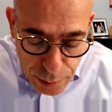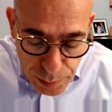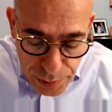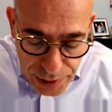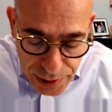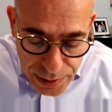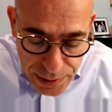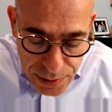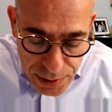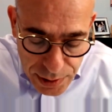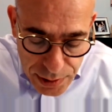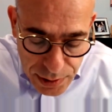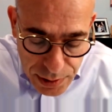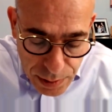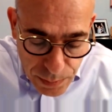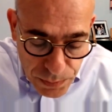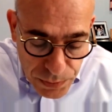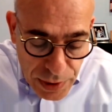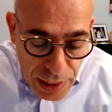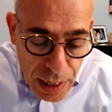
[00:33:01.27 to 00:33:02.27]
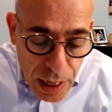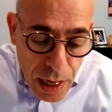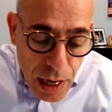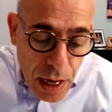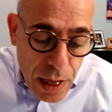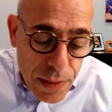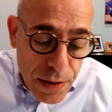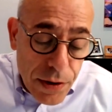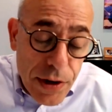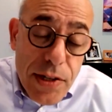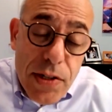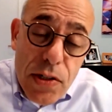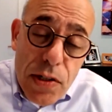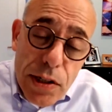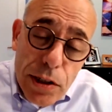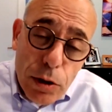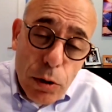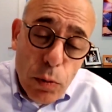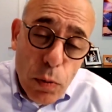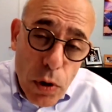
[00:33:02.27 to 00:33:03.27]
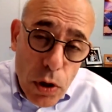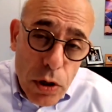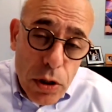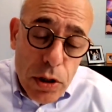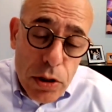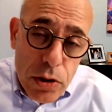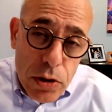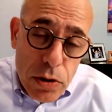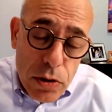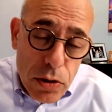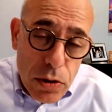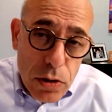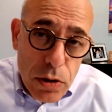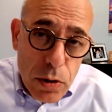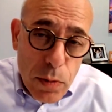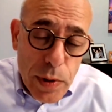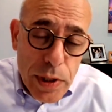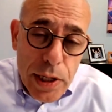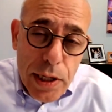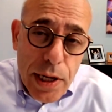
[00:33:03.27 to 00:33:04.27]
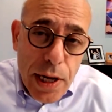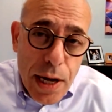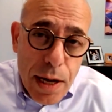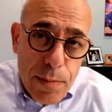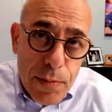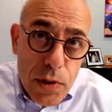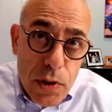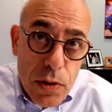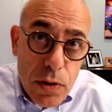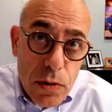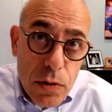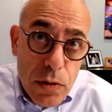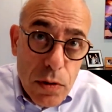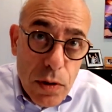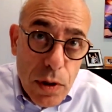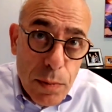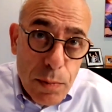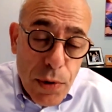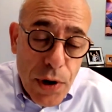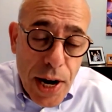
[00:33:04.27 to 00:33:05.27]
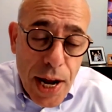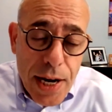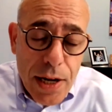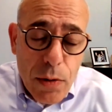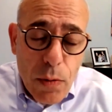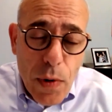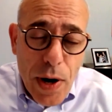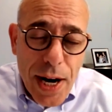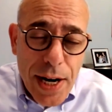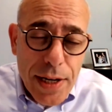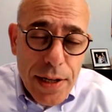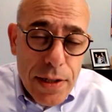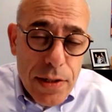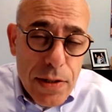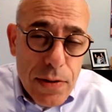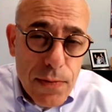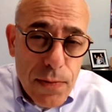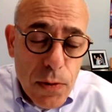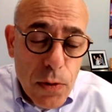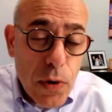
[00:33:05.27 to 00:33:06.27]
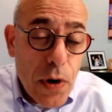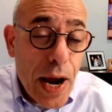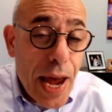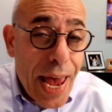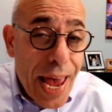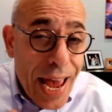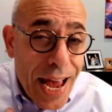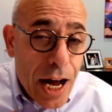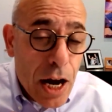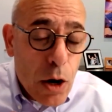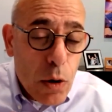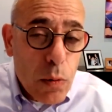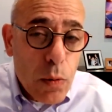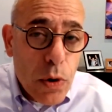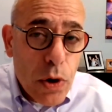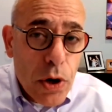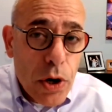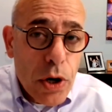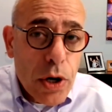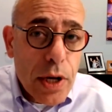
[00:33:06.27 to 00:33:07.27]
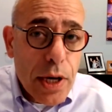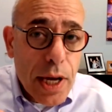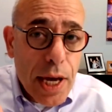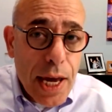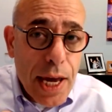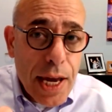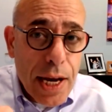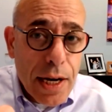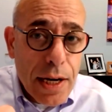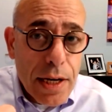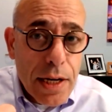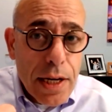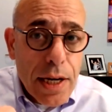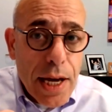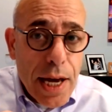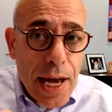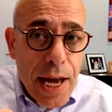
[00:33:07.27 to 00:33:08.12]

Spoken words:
the blood system. There is still work to do when it comes to brand awareness for our work in